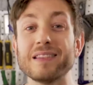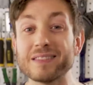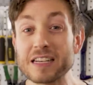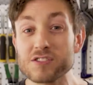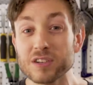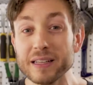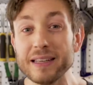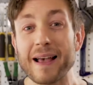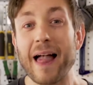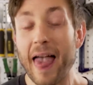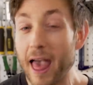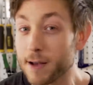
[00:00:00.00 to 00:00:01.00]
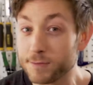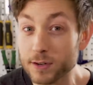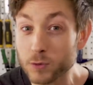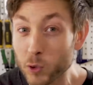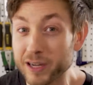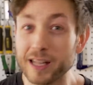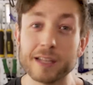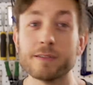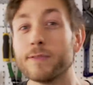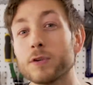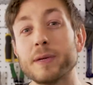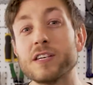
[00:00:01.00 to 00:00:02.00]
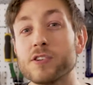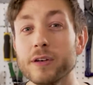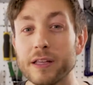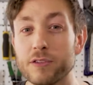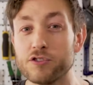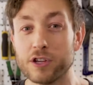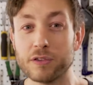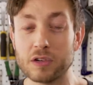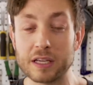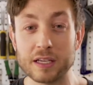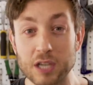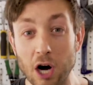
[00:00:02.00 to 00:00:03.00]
Essentially, half of your color information is just